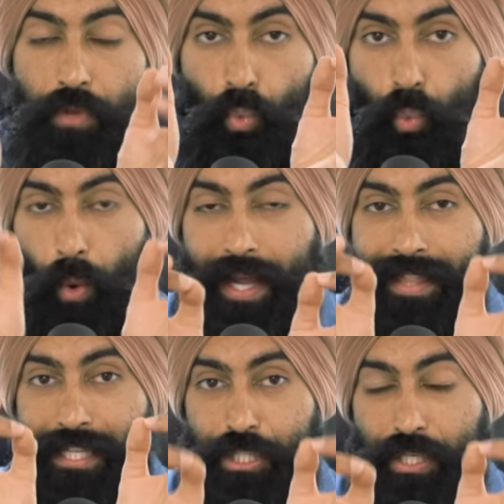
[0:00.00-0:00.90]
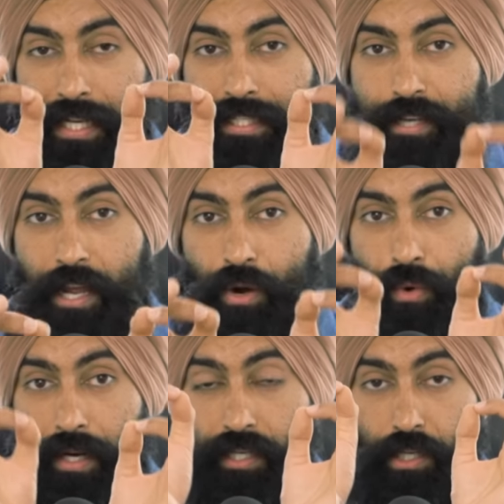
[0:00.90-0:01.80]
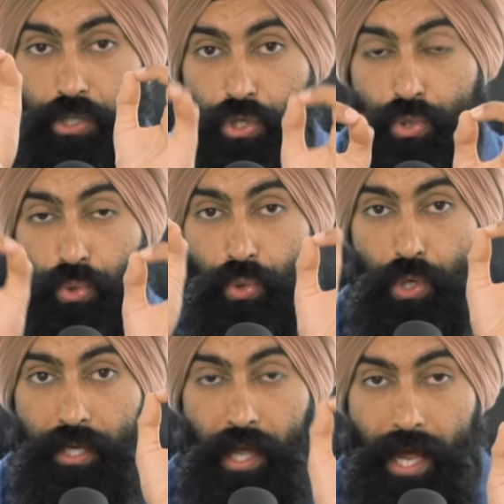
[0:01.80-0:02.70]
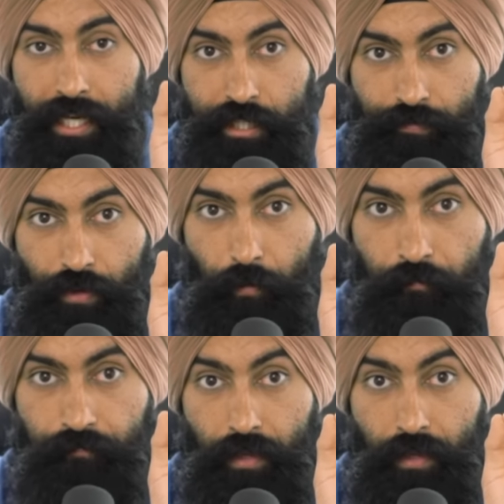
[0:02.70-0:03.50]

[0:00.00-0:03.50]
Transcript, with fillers: The way that you can generate true cash flow,